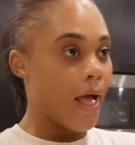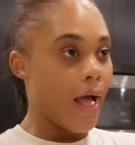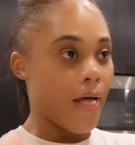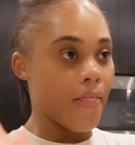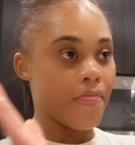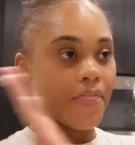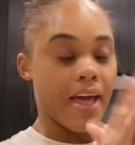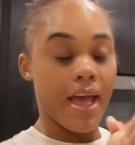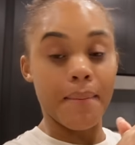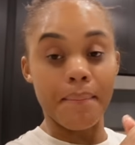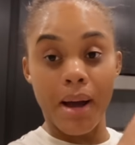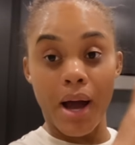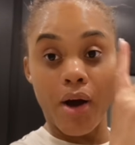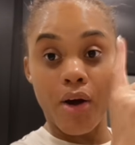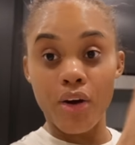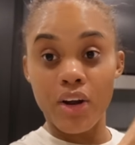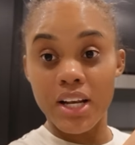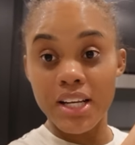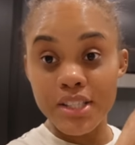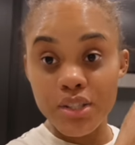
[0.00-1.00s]
And then my
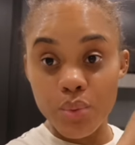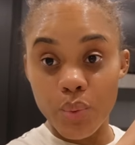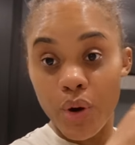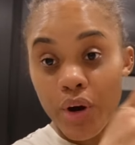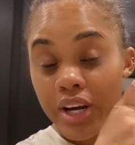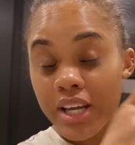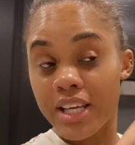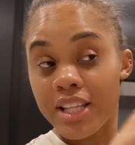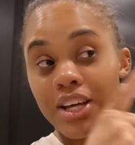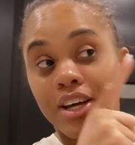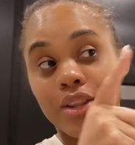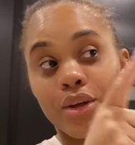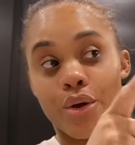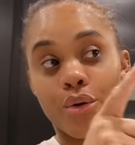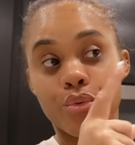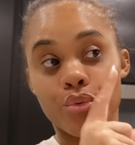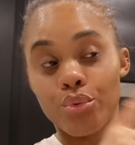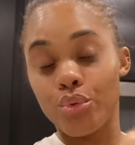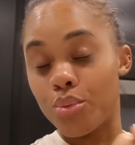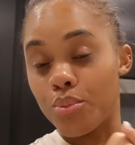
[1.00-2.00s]
uncle is working on
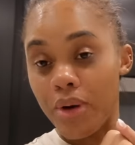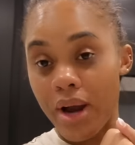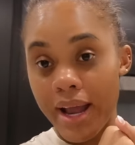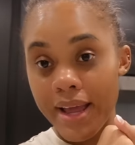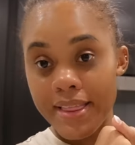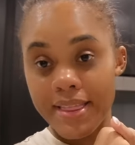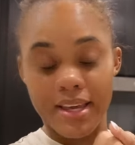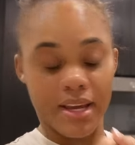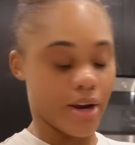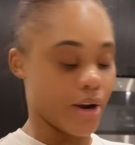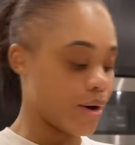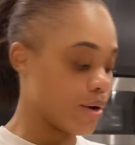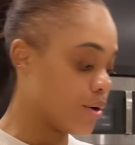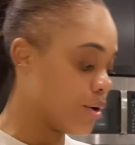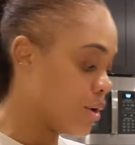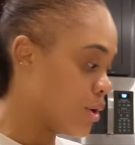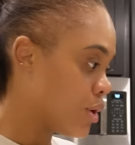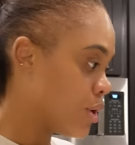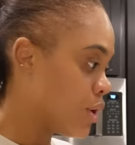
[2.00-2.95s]
a room right there.